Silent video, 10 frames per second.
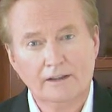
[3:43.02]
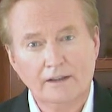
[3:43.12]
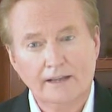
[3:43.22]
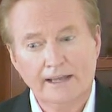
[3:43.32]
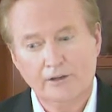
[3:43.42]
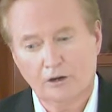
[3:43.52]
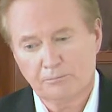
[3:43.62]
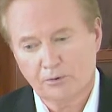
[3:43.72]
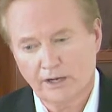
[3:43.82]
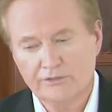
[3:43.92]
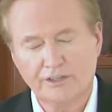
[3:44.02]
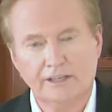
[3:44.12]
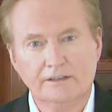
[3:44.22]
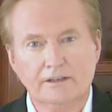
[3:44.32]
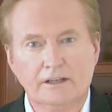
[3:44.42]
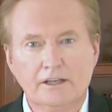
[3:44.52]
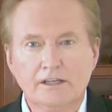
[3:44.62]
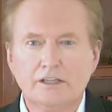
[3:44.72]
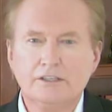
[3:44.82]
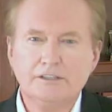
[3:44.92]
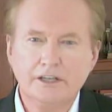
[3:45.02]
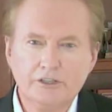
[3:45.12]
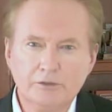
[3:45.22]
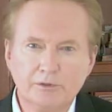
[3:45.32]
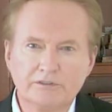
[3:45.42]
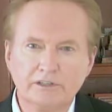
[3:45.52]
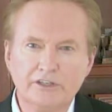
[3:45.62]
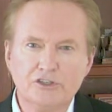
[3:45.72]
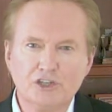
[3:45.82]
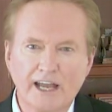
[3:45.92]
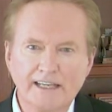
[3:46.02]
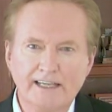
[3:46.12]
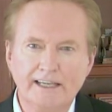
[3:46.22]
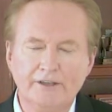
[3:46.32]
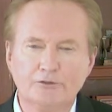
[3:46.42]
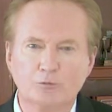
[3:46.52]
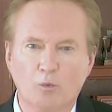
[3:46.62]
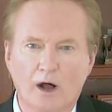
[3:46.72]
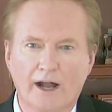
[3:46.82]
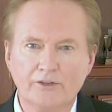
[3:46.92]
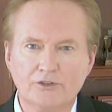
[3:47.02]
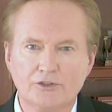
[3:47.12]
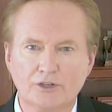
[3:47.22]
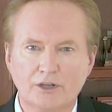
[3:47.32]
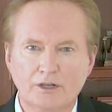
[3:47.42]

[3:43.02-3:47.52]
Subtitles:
and our president continuously checking his watch